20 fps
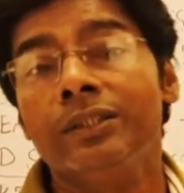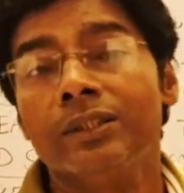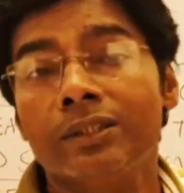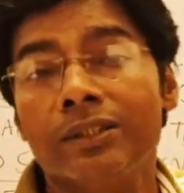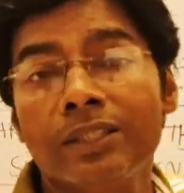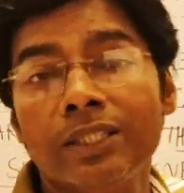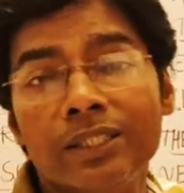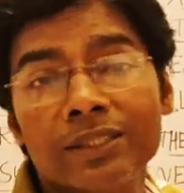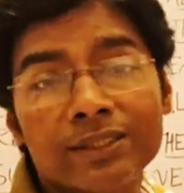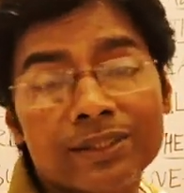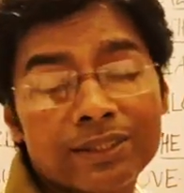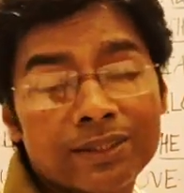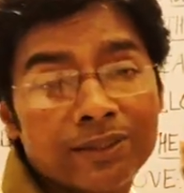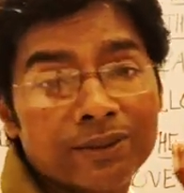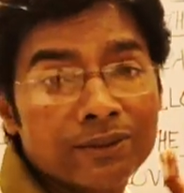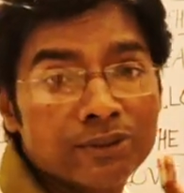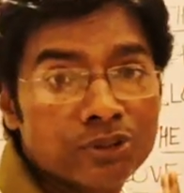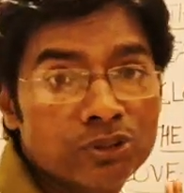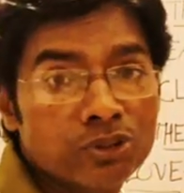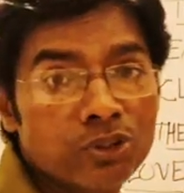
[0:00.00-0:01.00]

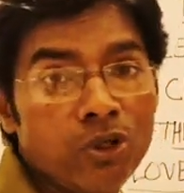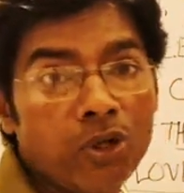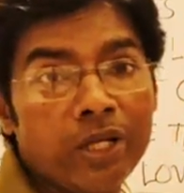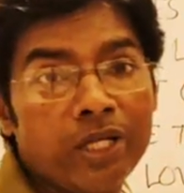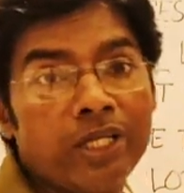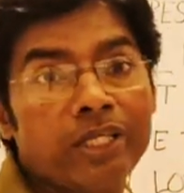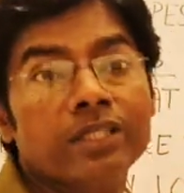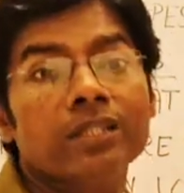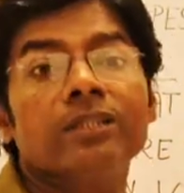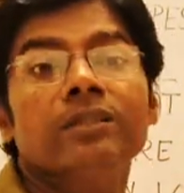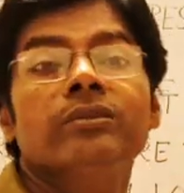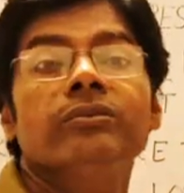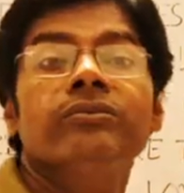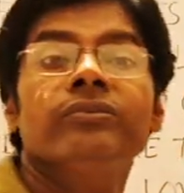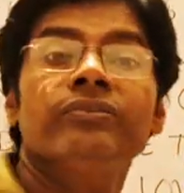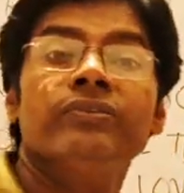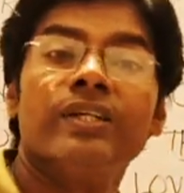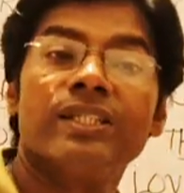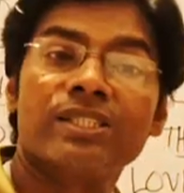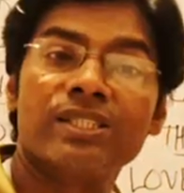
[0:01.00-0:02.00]
this sonnet and
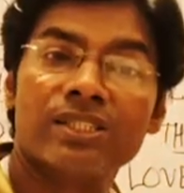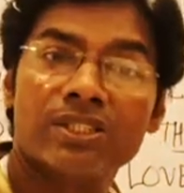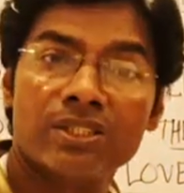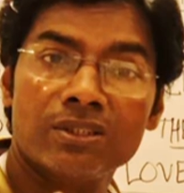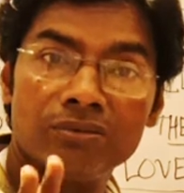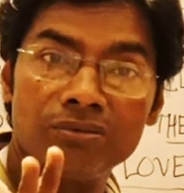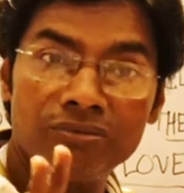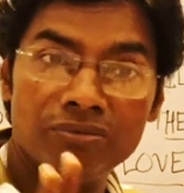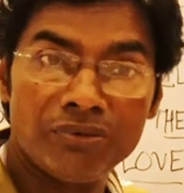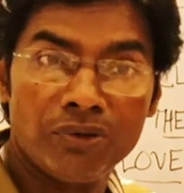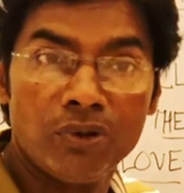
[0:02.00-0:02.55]
first of